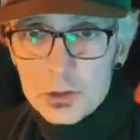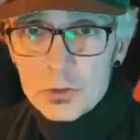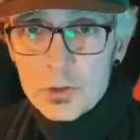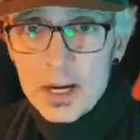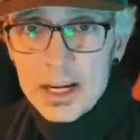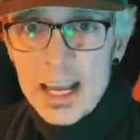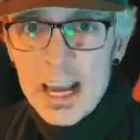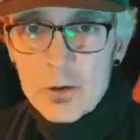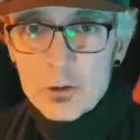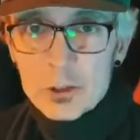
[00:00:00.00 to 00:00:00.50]
right
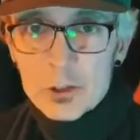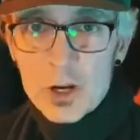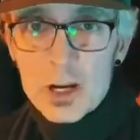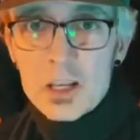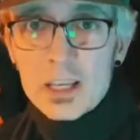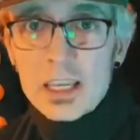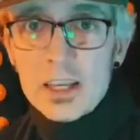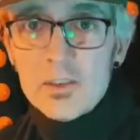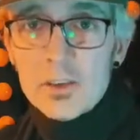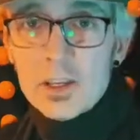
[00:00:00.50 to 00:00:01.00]
now. We're trying
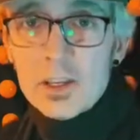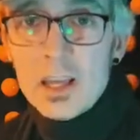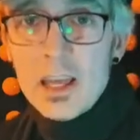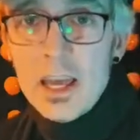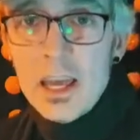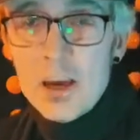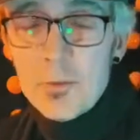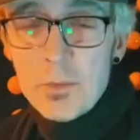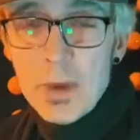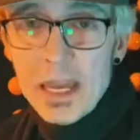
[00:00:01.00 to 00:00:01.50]
to
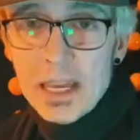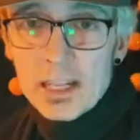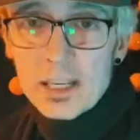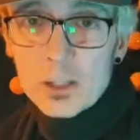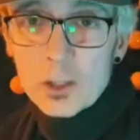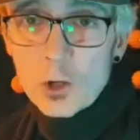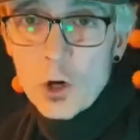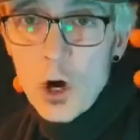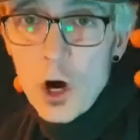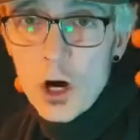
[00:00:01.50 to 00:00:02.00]
make it a
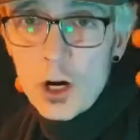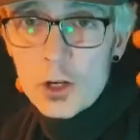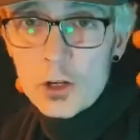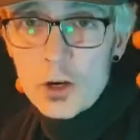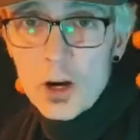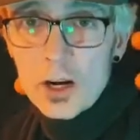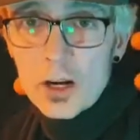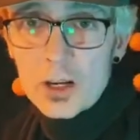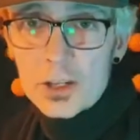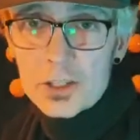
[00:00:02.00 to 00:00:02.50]
little harder
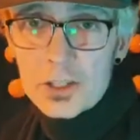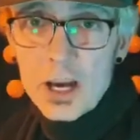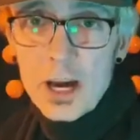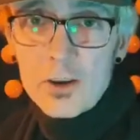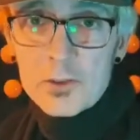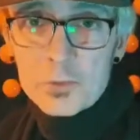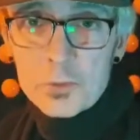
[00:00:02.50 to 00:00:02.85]
on ourselves.